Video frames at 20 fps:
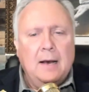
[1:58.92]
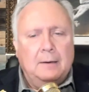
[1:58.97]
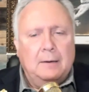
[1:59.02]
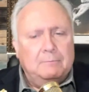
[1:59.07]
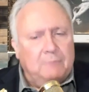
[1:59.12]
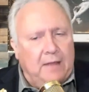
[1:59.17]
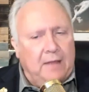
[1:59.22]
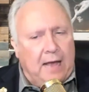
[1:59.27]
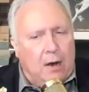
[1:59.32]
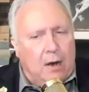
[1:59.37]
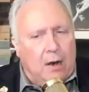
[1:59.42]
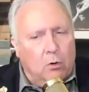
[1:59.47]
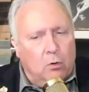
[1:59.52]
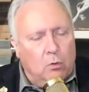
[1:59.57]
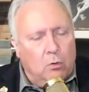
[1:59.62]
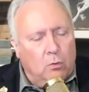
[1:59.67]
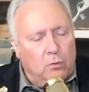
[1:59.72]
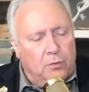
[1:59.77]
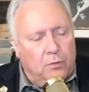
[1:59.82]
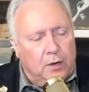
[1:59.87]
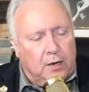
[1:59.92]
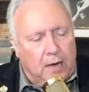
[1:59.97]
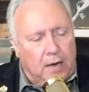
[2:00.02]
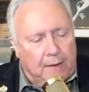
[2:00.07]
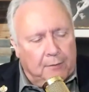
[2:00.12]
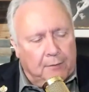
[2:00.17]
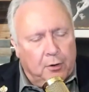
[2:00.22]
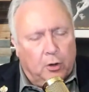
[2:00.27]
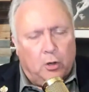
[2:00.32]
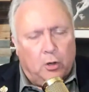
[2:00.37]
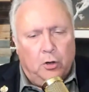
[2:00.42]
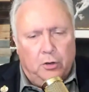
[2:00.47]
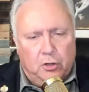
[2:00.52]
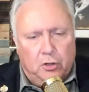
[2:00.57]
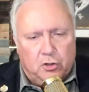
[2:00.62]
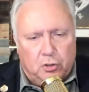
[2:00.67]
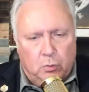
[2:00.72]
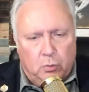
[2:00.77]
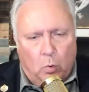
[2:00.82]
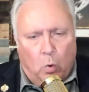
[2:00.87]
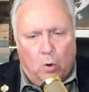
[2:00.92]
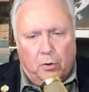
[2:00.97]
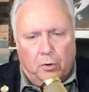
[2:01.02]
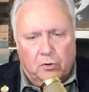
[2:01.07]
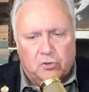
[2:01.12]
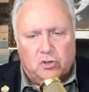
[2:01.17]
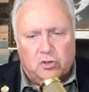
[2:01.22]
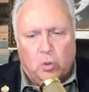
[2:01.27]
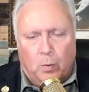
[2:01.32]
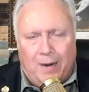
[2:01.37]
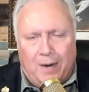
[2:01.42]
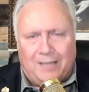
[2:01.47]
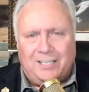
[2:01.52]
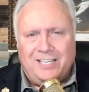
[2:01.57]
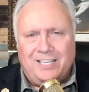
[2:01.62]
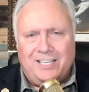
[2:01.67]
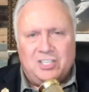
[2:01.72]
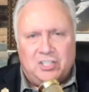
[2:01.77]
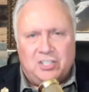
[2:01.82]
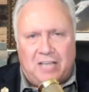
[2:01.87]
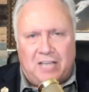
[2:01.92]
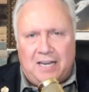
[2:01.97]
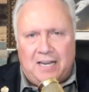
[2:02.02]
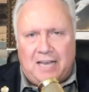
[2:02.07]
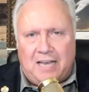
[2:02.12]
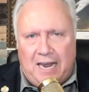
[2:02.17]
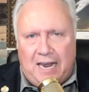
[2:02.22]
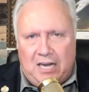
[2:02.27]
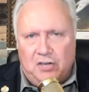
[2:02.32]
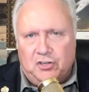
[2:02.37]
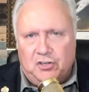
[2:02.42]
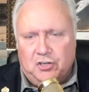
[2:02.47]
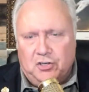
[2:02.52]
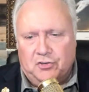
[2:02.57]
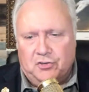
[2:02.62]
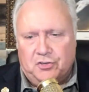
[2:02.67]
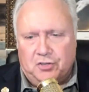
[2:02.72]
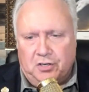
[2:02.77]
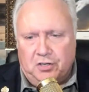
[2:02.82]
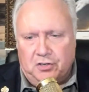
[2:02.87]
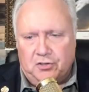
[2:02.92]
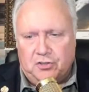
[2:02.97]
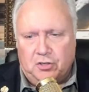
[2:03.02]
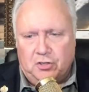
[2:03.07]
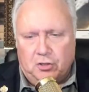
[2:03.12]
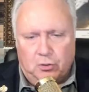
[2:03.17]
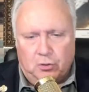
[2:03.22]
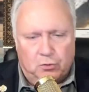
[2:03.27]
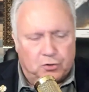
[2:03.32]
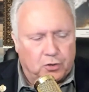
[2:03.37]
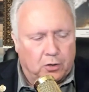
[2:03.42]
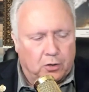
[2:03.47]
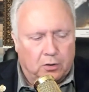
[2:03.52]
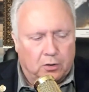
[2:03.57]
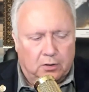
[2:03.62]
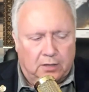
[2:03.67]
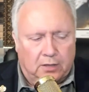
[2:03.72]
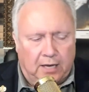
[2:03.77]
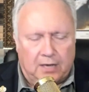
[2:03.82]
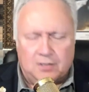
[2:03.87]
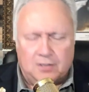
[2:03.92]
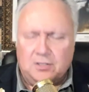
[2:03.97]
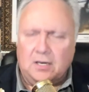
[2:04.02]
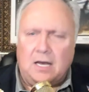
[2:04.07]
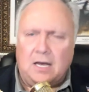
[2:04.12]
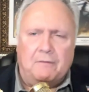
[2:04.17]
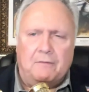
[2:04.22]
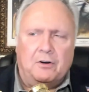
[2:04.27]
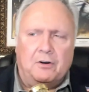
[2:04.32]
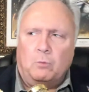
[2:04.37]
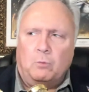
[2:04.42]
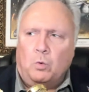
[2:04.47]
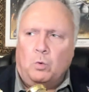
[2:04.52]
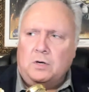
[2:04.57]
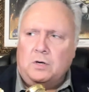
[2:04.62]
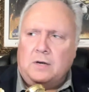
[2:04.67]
Now, the governor could issue orders directing state agencies to do certain things. The governor wouldn't